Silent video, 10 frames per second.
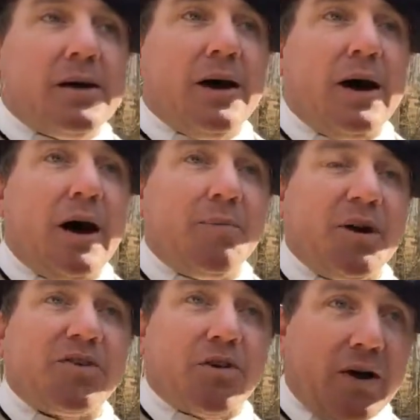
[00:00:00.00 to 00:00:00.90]

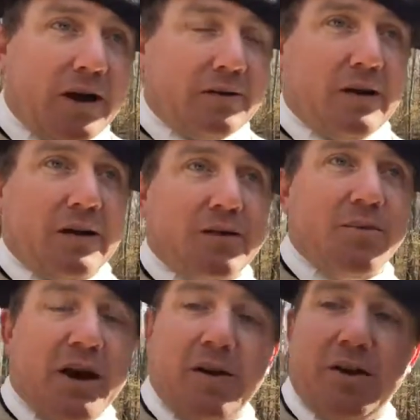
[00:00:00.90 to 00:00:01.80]
But it's great to
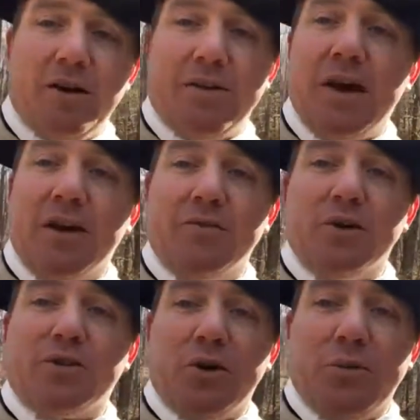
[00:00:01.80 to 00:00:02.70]
be out here on the
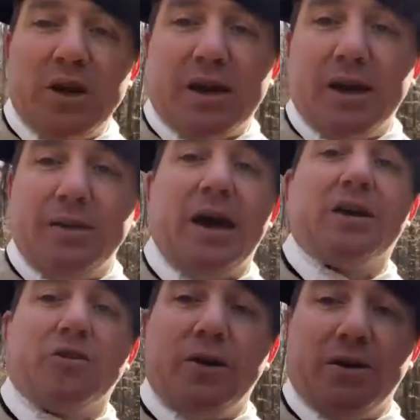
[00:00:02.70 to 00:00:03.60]
anniversary weekend. The
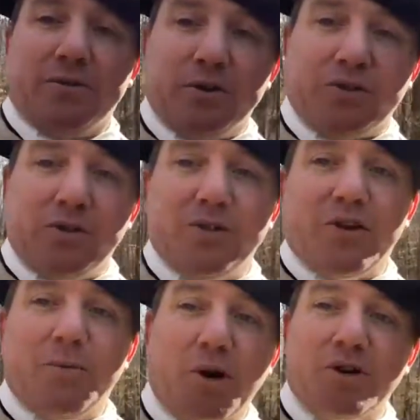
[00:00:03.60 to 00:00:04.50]
actual anniversary is
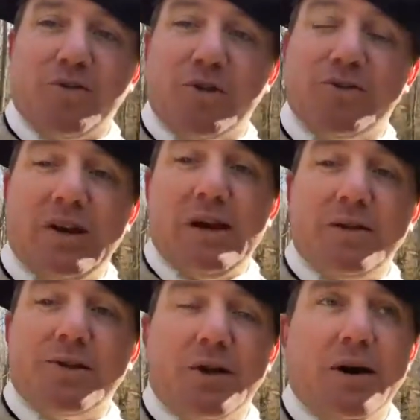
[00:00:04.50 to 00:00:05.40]
on March 15th.